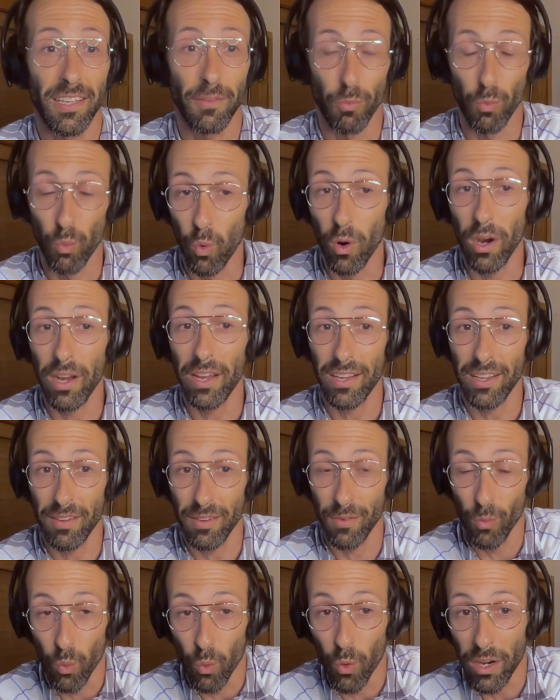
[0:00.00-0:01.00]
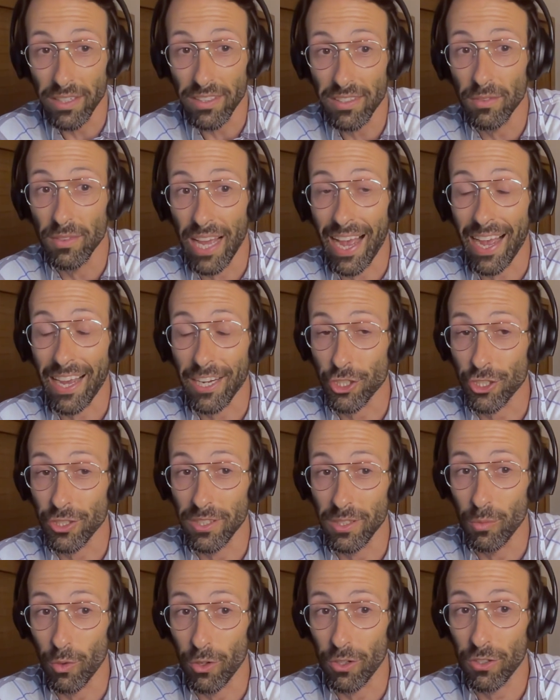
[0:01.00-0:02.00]
what
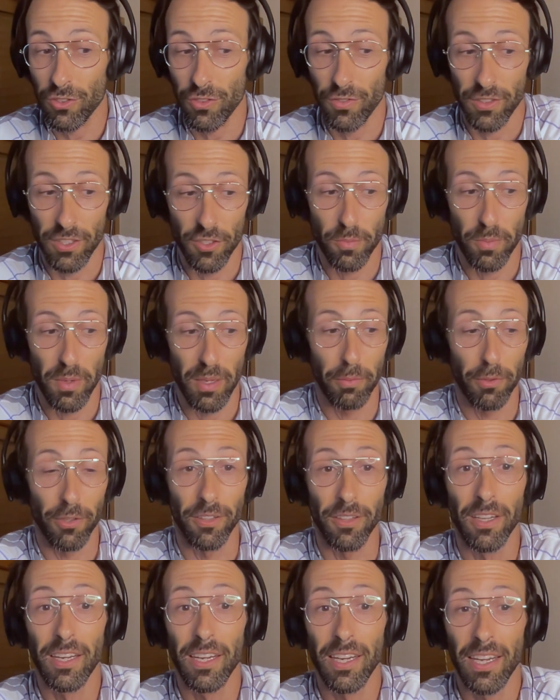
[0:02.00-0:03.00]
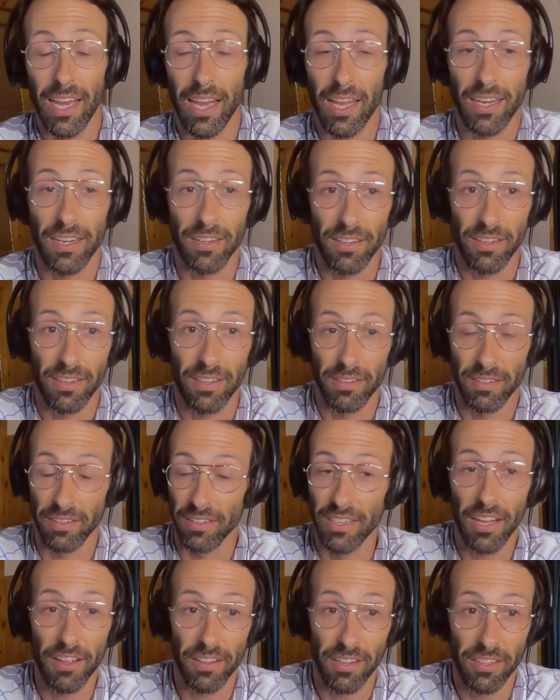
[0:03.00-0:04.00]
actually works for these people? And
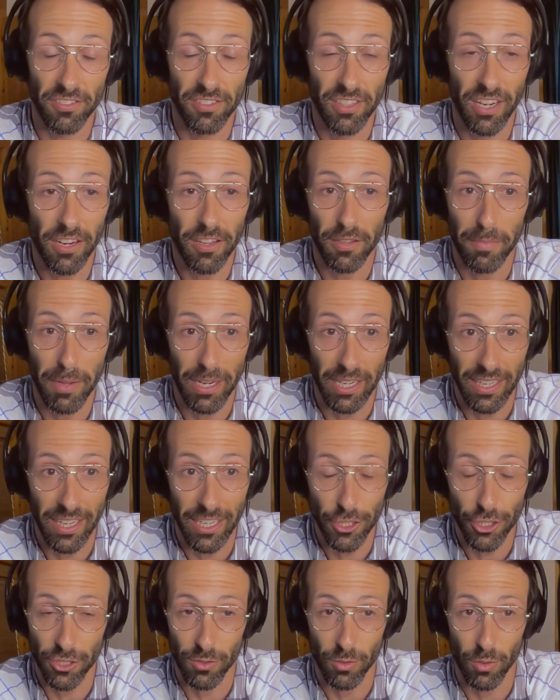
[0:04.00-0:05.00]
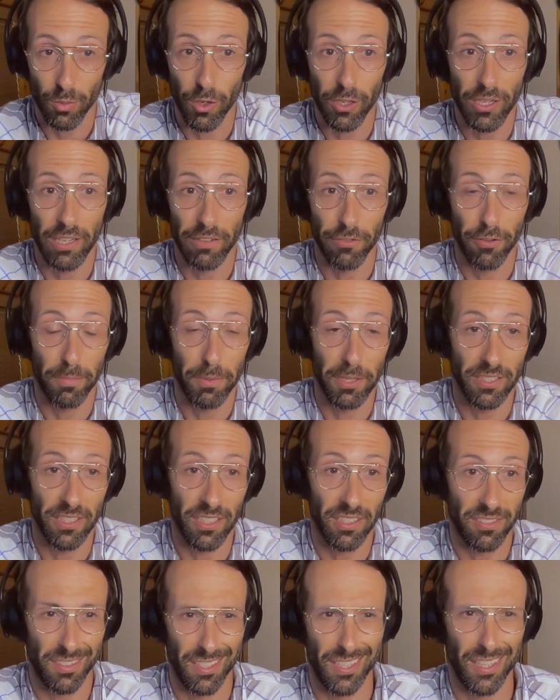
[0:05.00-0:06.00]
because none of the medications were working for
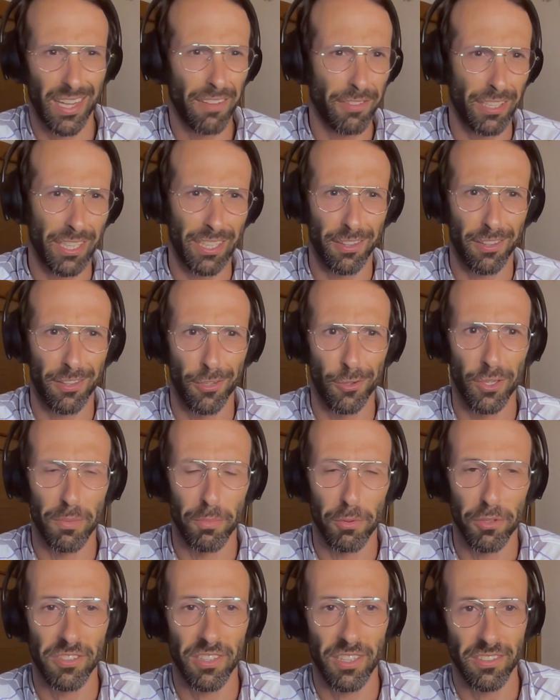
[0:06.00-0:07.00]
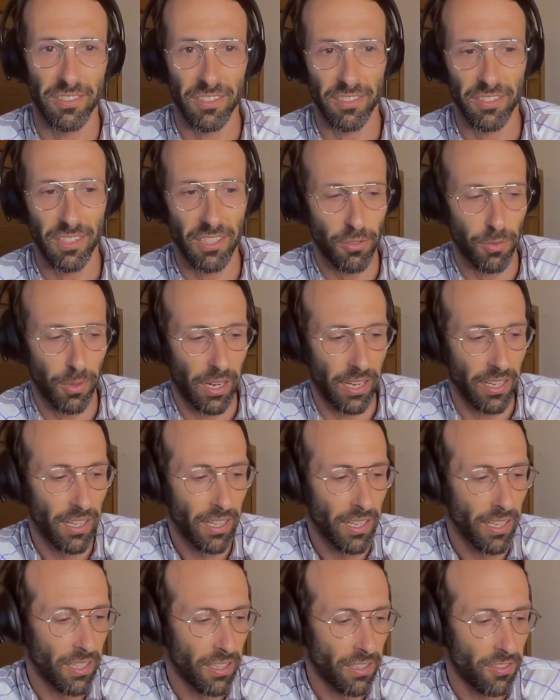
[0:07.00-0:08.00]
PTSD, they have like a 30% success rate.
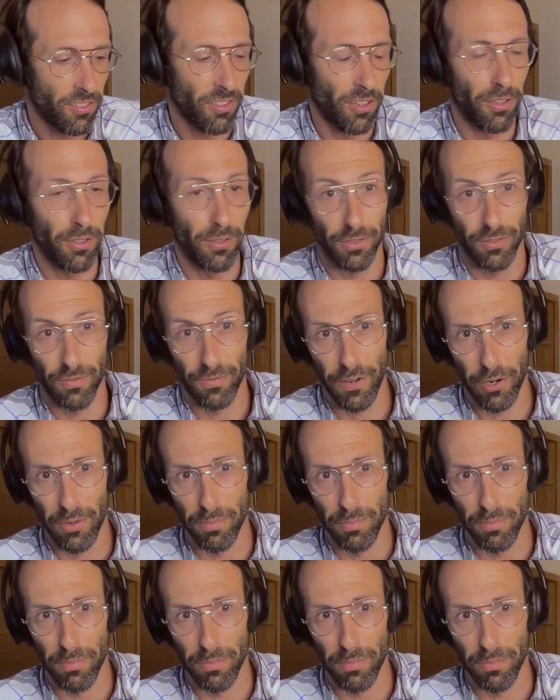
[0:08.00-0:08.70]
So it's very